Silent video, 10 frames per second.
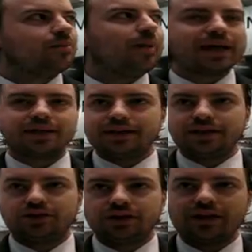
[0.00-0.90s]

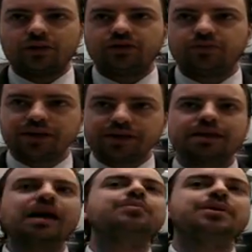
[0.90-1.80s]
marketing together with media
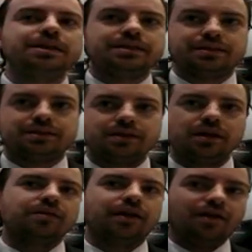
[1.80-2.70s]
companies,
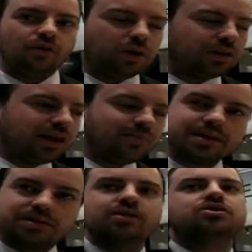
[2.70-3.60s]
they will
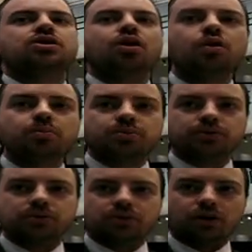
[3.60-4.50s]
limit the scope
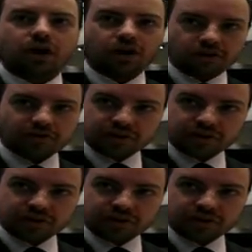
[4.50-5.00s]
of the